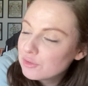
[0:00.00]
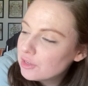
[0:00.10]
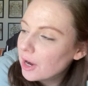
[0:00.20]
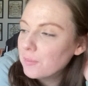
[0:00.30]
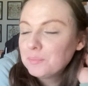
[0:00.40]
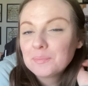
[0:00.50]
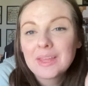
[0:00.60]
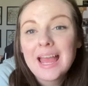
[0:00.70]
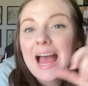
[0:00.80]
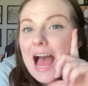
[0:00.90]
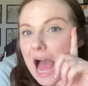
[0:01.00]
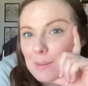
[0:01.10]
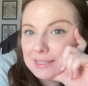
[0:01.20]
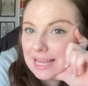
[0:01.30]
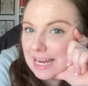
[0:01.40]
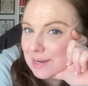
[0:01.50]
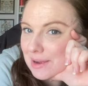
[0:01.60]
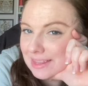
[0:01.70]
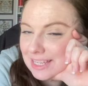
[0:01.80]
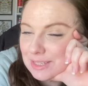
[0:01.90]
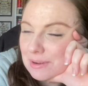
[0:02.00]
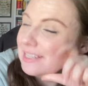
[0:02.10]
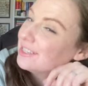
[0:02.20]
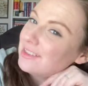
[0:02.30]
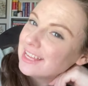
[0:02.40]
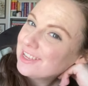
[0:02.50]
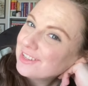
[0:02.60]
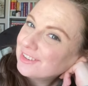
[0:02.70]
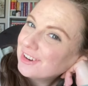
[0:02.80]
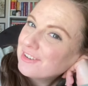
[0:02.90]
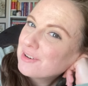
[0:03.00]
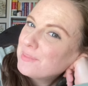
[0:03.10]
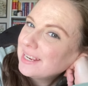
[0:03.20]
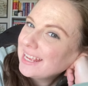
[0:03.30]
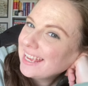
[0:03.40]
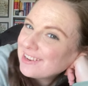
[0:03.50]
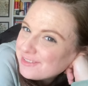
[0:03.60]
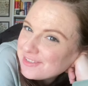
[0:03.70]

So I'm excited about this one, so thank you, Lauren, for picking it for